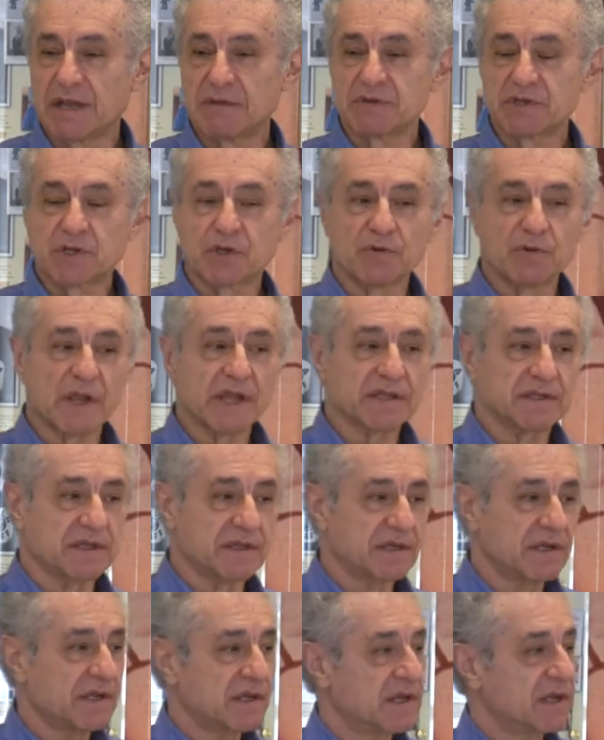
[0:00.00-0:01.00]
I was
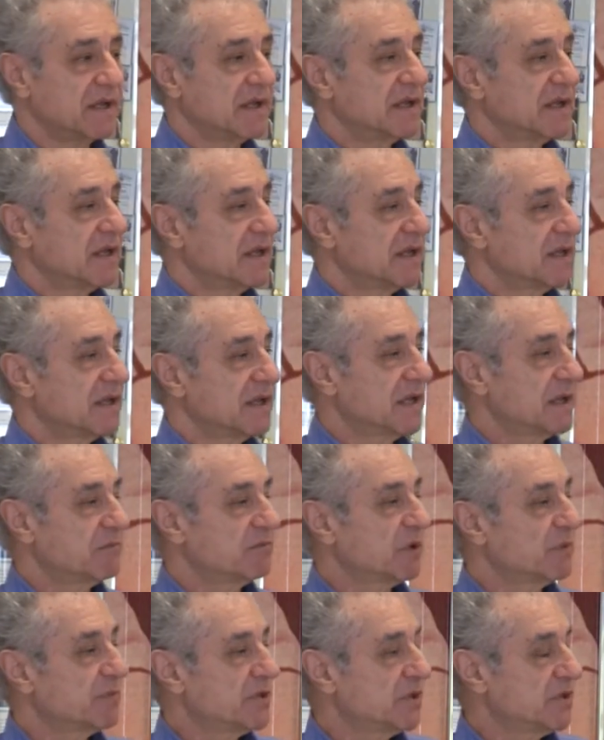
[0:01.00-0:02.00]
corrected. It
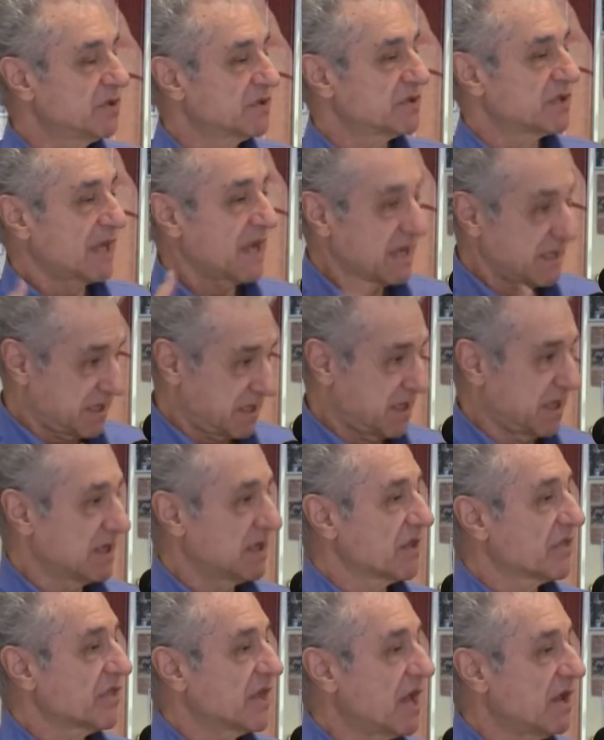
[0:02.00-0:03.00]
will produce, I said,
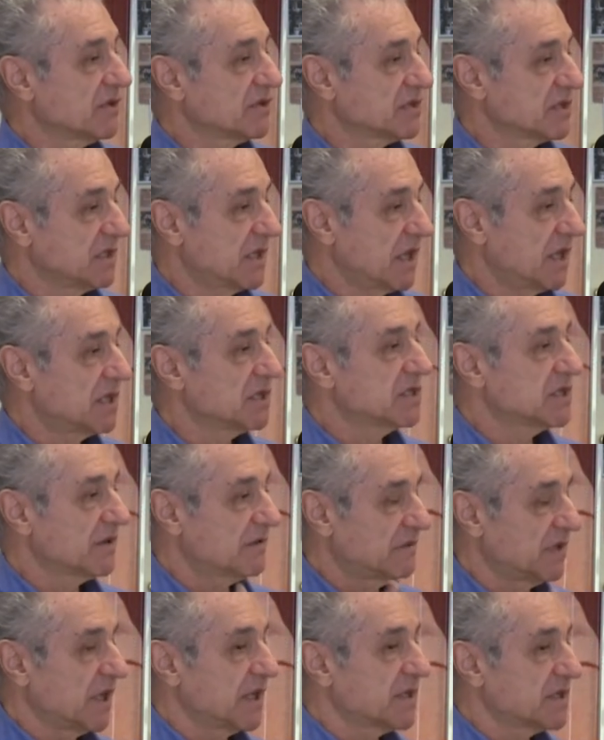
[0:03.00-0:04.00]
1,000 heads
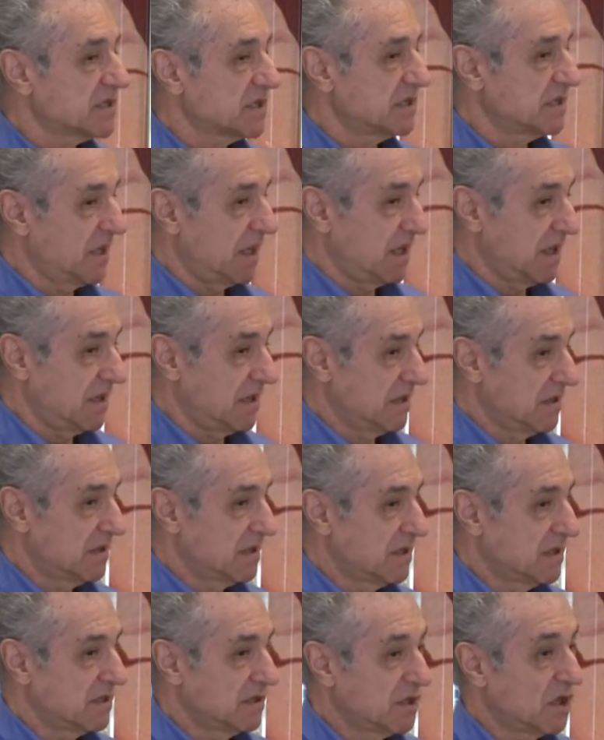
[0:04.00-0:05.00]
of lettuce a day.
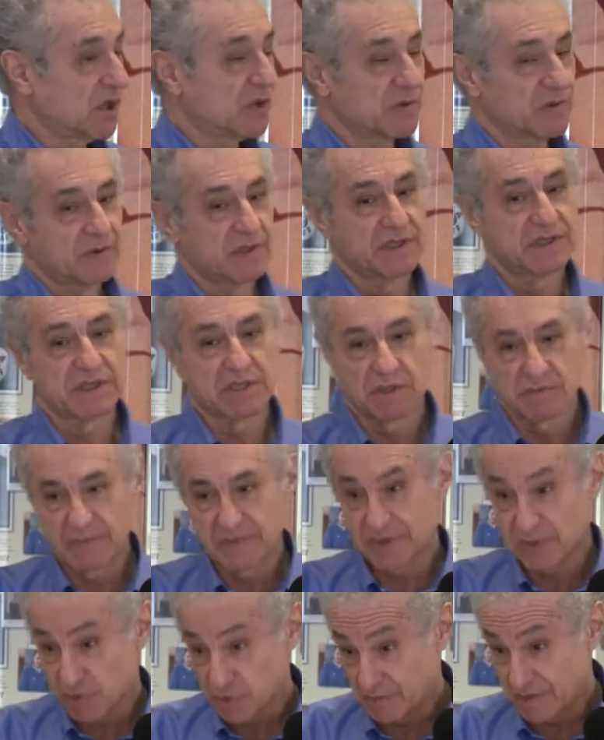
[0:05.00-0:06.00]
No, it's
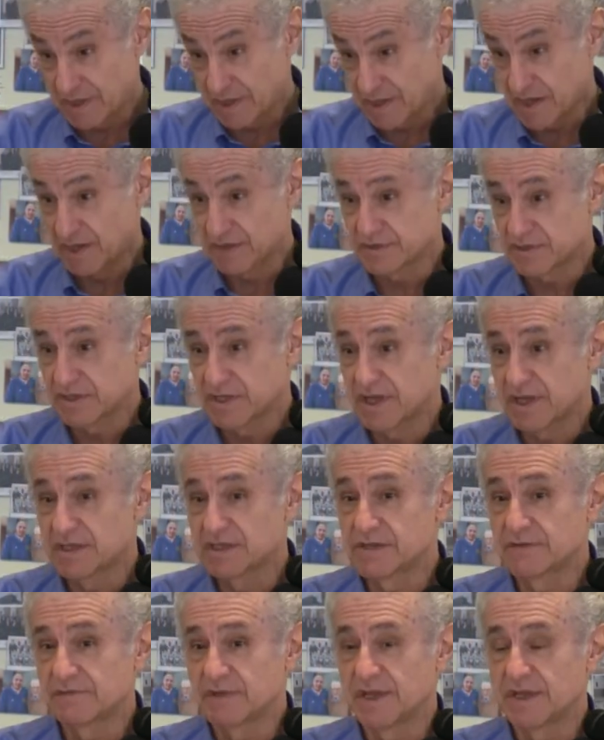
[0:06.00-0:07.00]
about 3,000
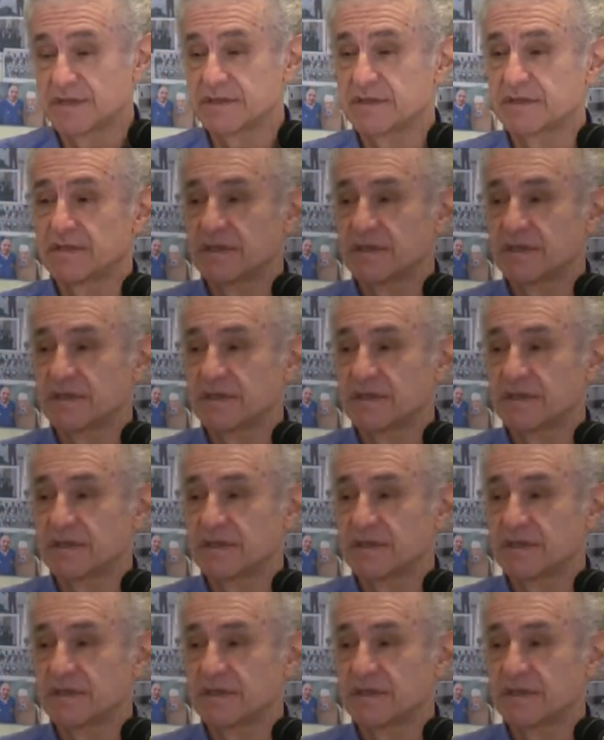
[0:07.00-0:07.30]
heads of lettuce a